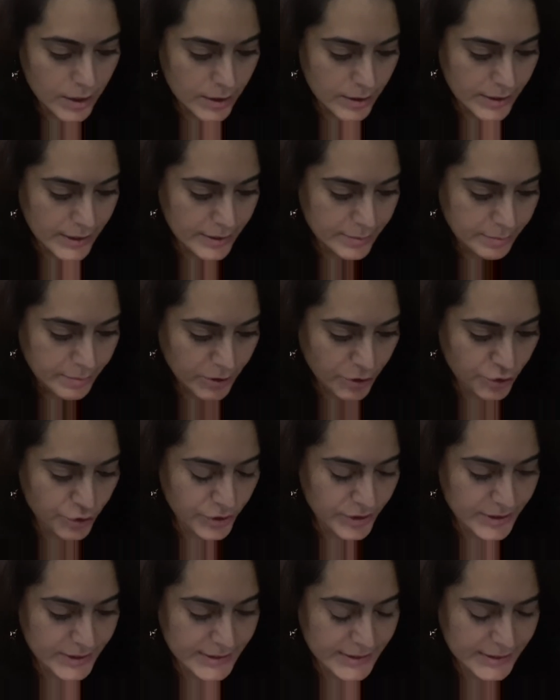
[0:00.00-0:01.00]
let me
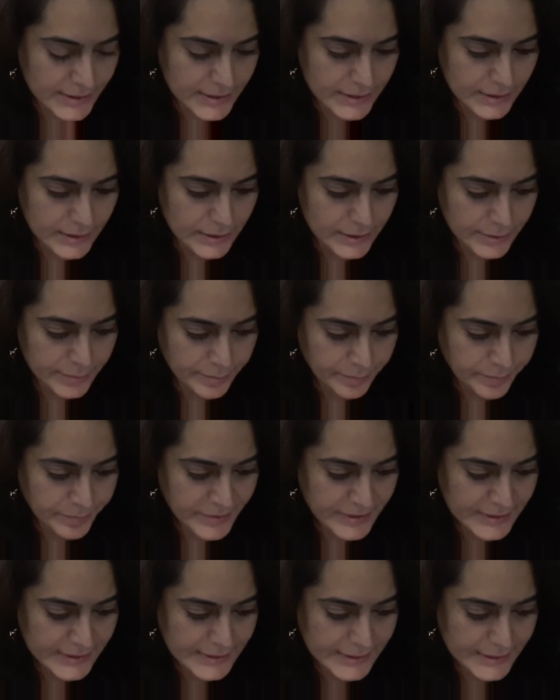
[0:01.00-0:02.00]
just
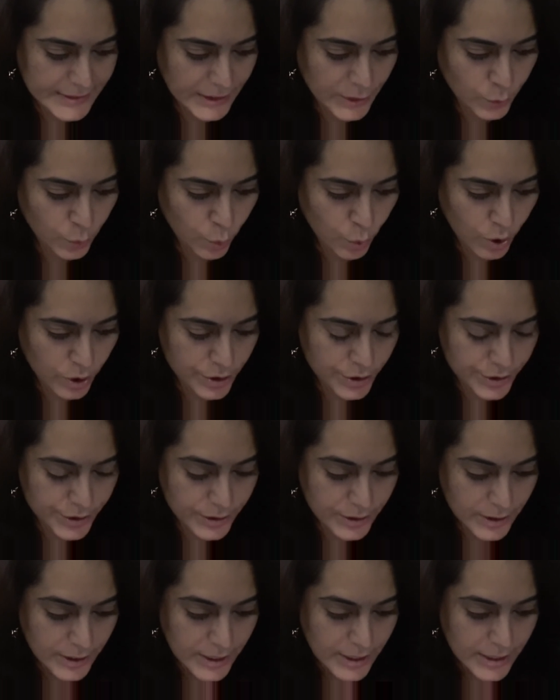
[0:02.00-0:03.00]
see what
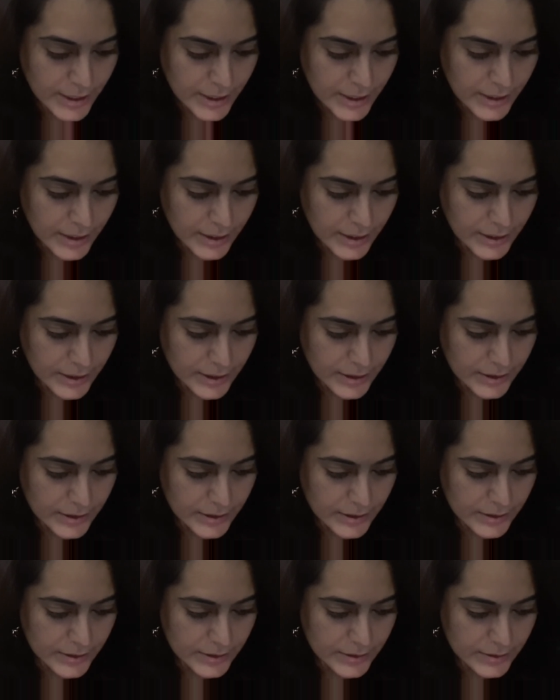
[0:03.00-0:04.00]

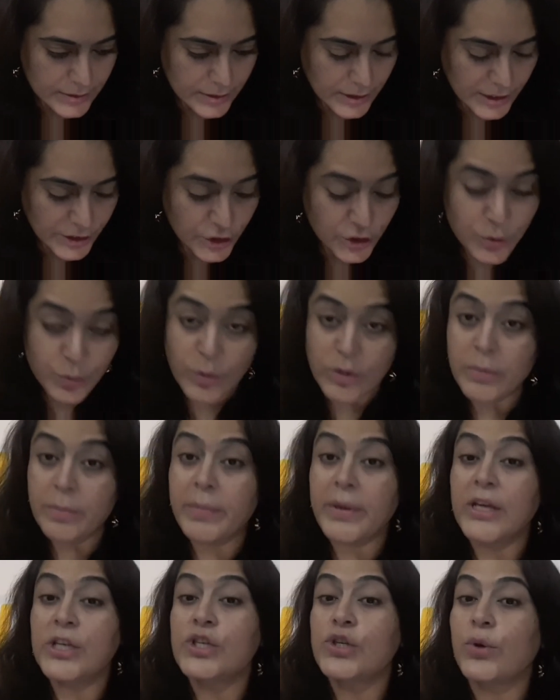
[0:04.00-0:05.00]
I just want to
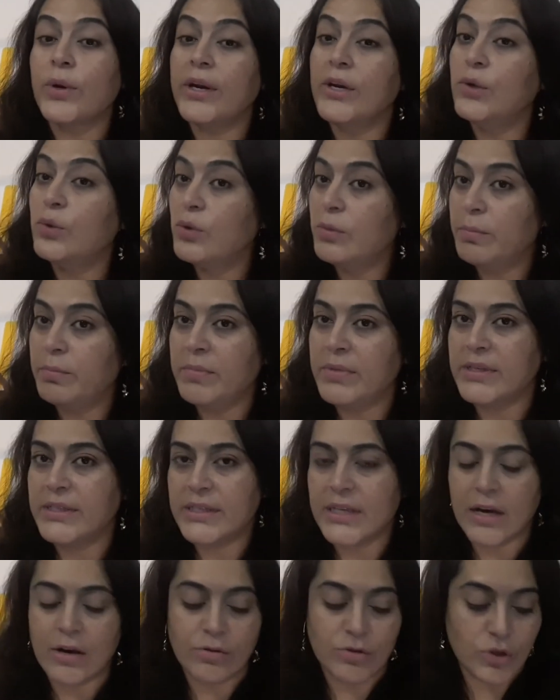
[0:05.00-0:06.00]
make sure I don't
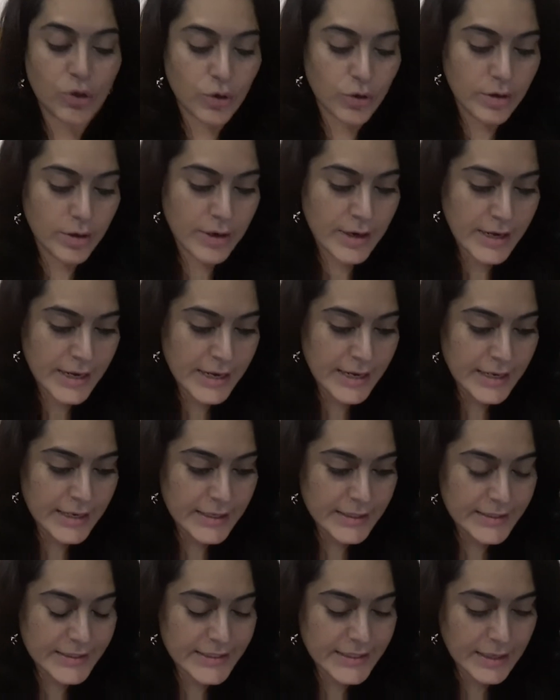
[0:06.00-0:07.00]
miss out on
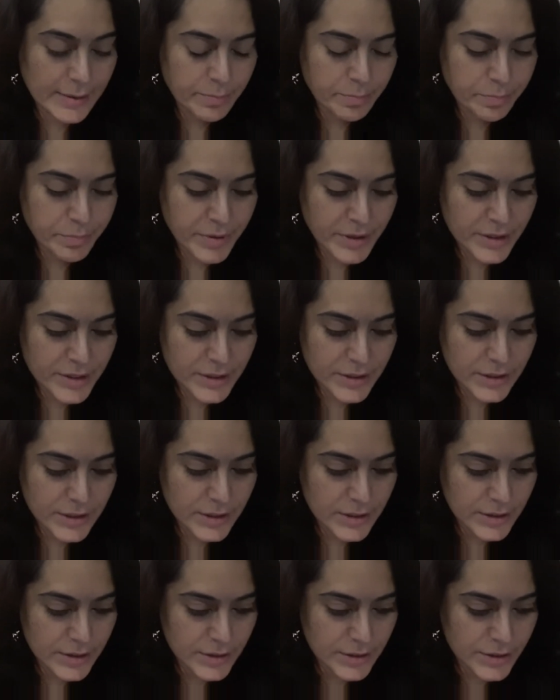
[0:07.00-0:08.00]
some
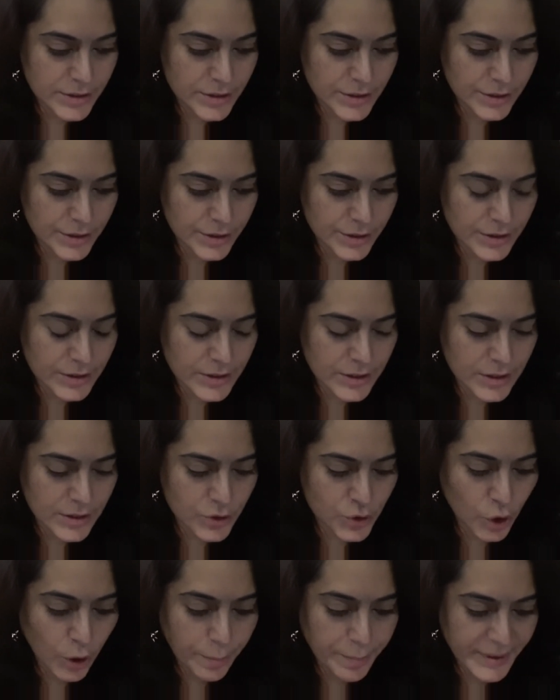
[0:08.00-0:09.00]
pertinent
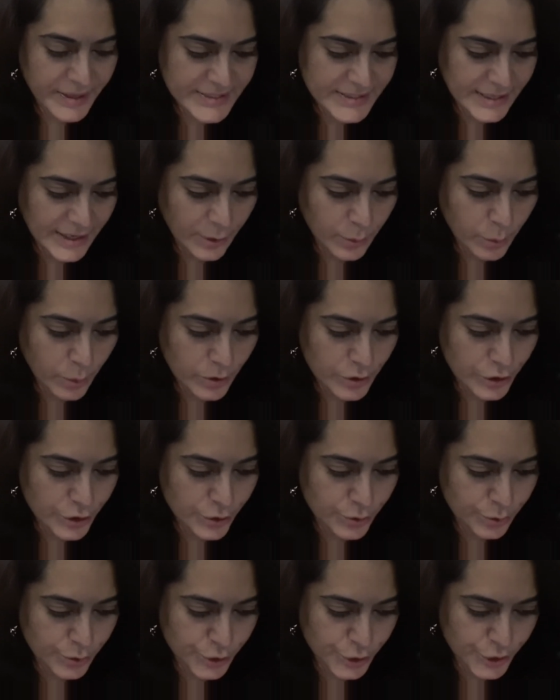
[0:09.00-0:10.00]
topics that I wanted
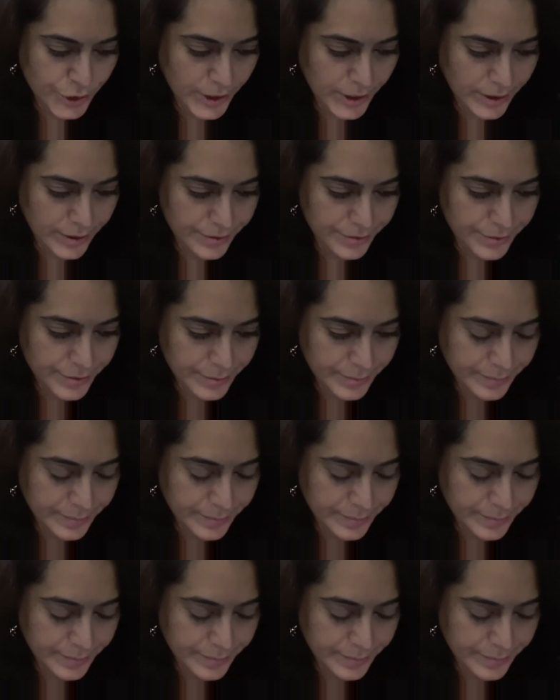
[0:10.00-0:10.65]
to share.